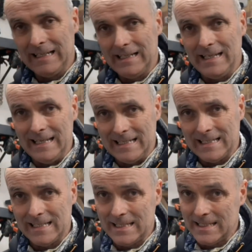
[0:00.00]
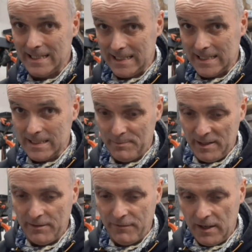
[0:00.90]
is just a bit
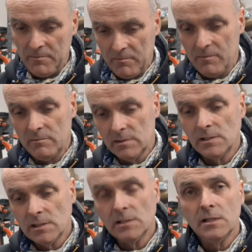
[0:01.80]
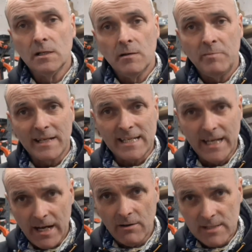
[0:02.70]
of
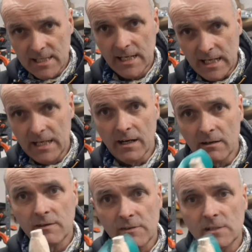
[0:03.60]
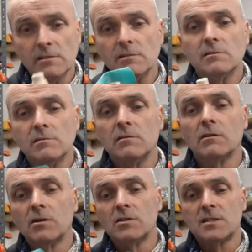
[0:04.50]
TLC, you know, give
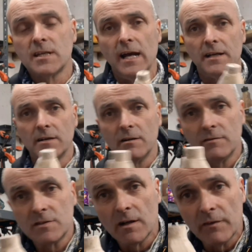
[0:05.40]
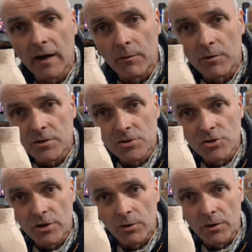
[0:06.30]
it good sand, and I've done that with a
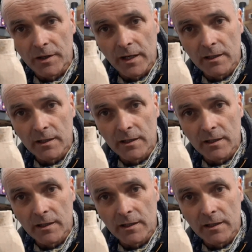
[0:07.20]
drill on the end.